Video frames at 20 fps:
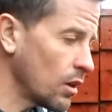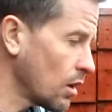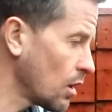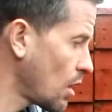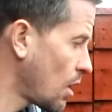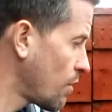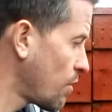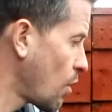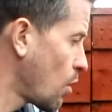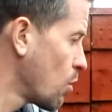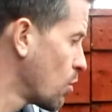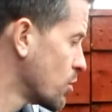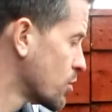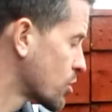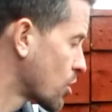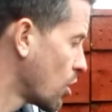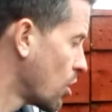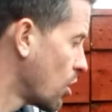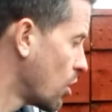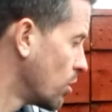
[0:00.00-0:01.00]
I've always
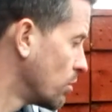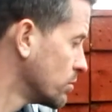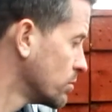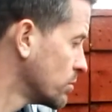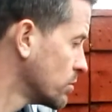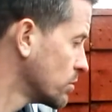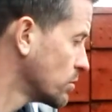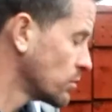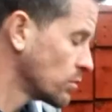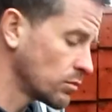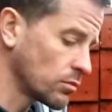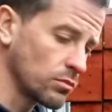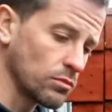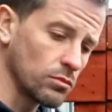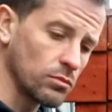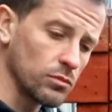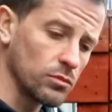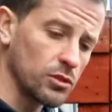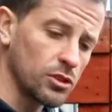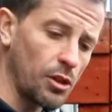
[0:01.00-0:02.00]
got
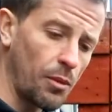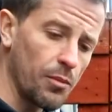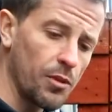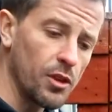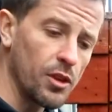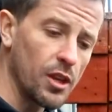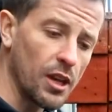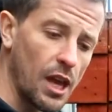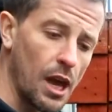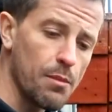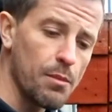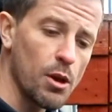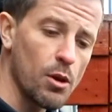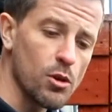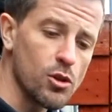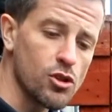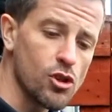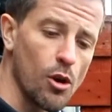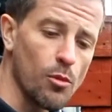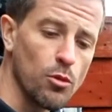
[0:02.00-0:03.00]
something to get me out
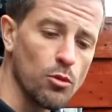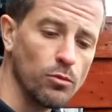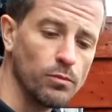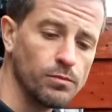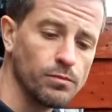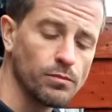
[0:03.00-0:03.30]
of trouble.